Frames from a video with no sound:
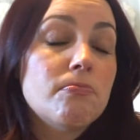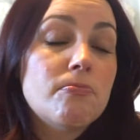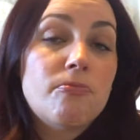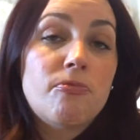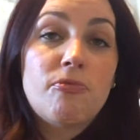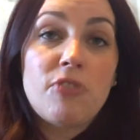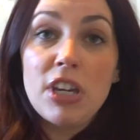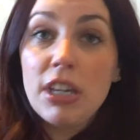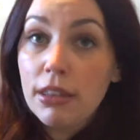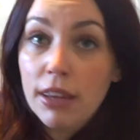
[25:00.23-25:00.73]

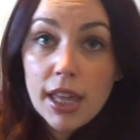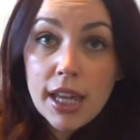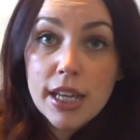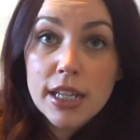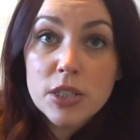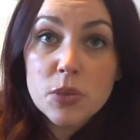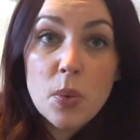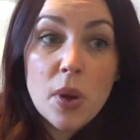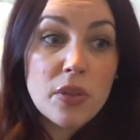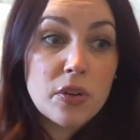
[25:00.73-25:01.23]

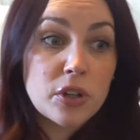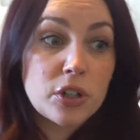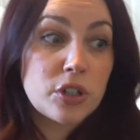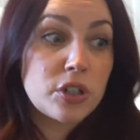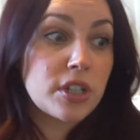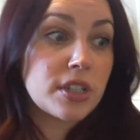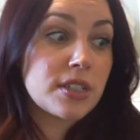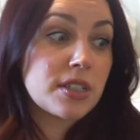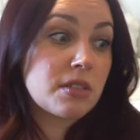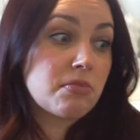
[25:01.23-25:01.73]
feelings, whether
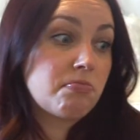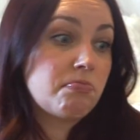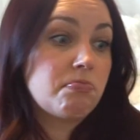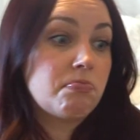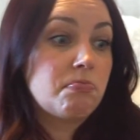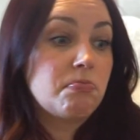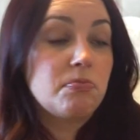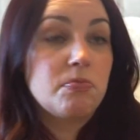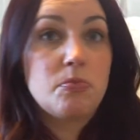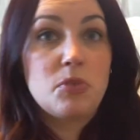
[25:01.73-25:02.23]
it's
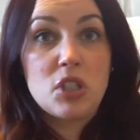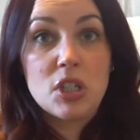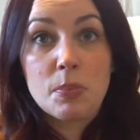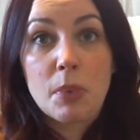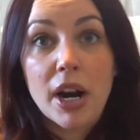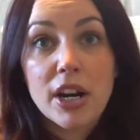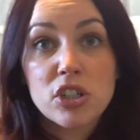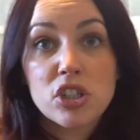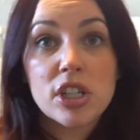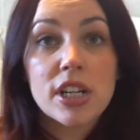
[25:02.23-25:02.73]

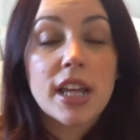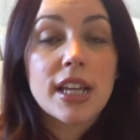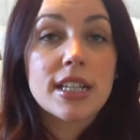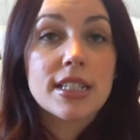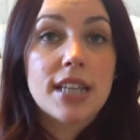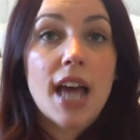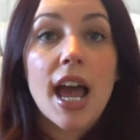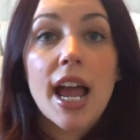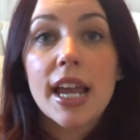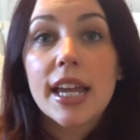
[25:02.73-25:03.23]
depression,
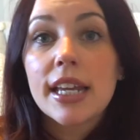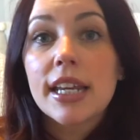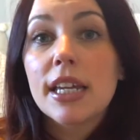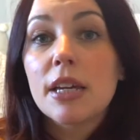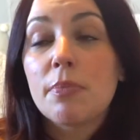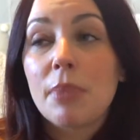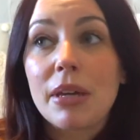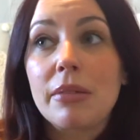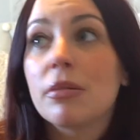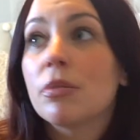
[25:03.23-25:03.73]

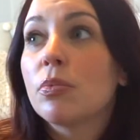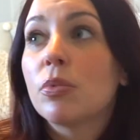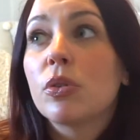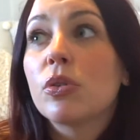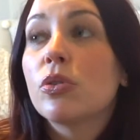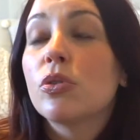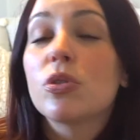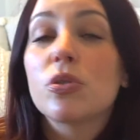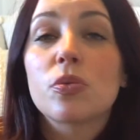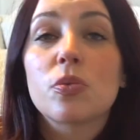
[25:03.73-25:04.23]
anxiety, baby
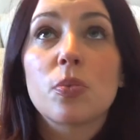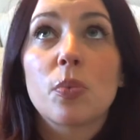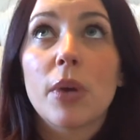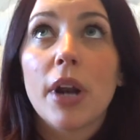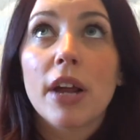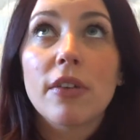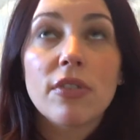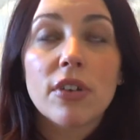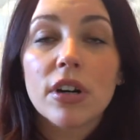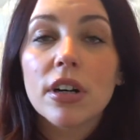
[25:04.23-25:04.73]
blues,
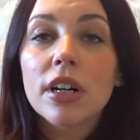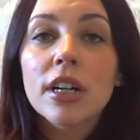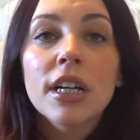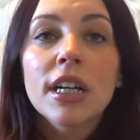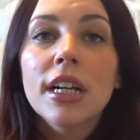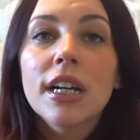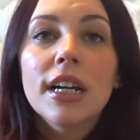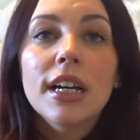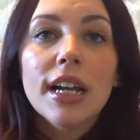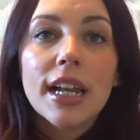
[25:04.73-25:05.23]
whatever
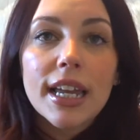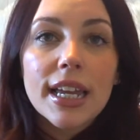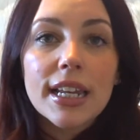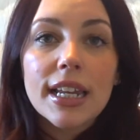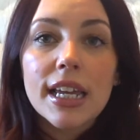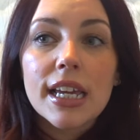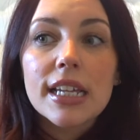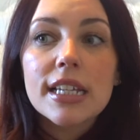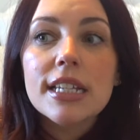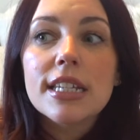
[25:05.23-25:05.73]
it
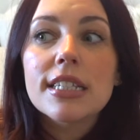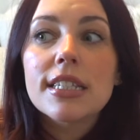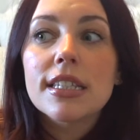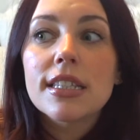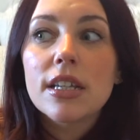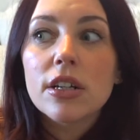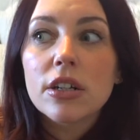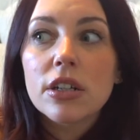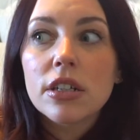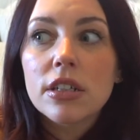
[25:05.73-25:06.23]
is.
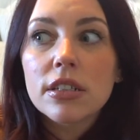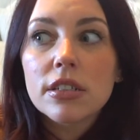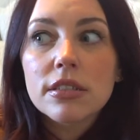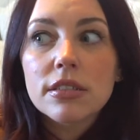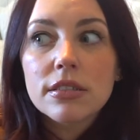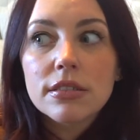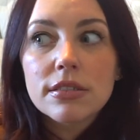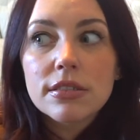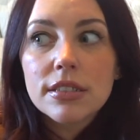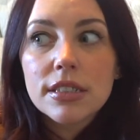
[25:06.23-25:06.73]
There
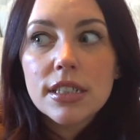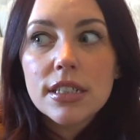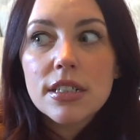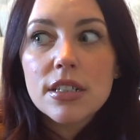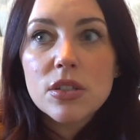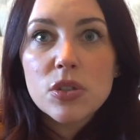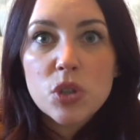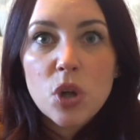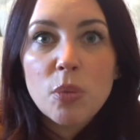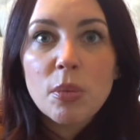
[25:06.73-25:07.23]

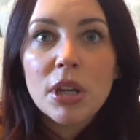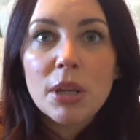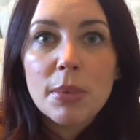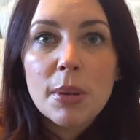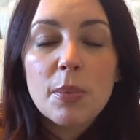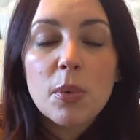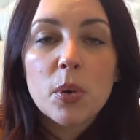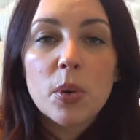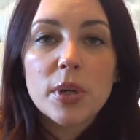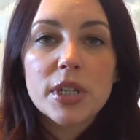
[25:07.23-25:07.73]
is so many
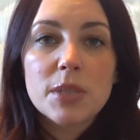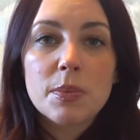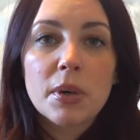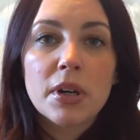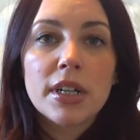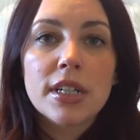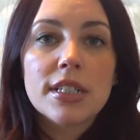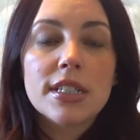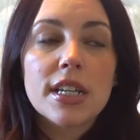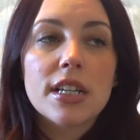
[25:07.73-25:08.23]
people who
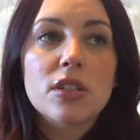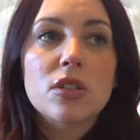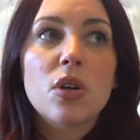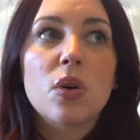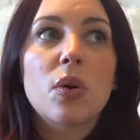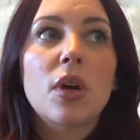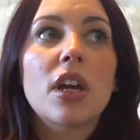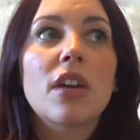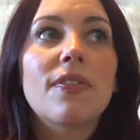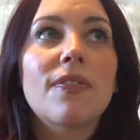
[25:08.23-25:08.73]
experience it. So
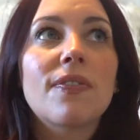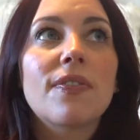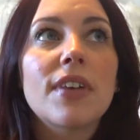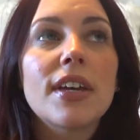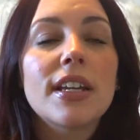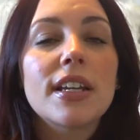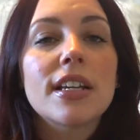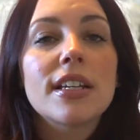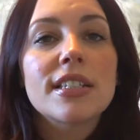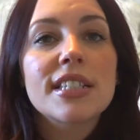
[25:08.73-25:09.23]
if
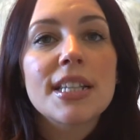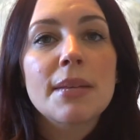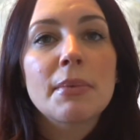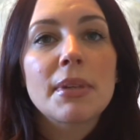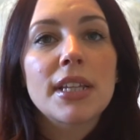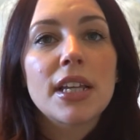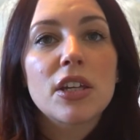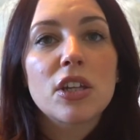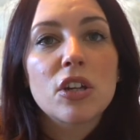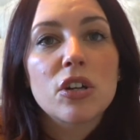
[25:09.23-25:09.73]
it is
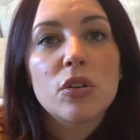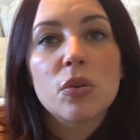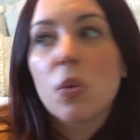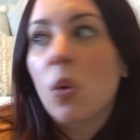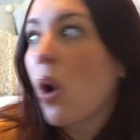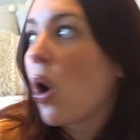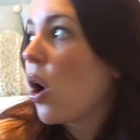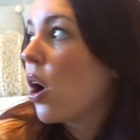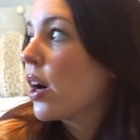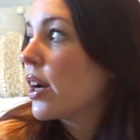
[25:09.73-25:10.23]
something that you
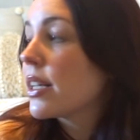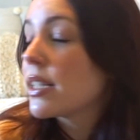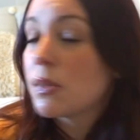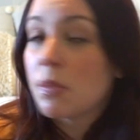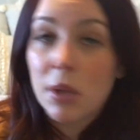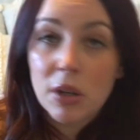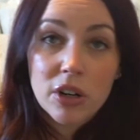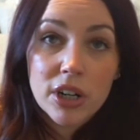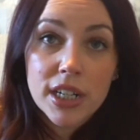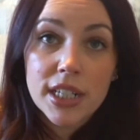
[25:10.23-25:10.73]
are
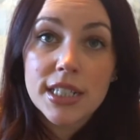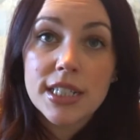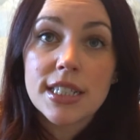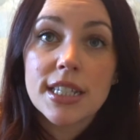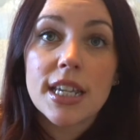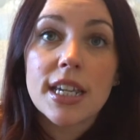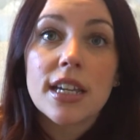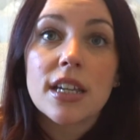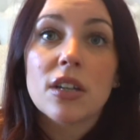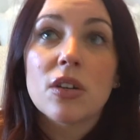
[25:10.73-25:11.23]

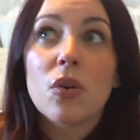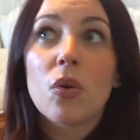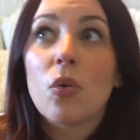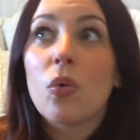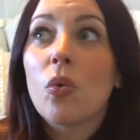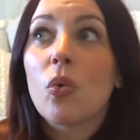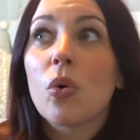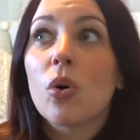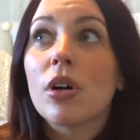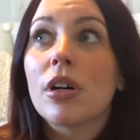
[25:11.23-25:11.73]
experiencing,
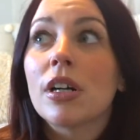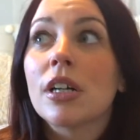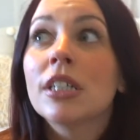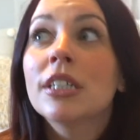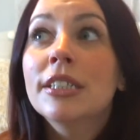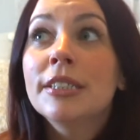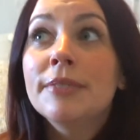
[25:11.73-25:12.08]
or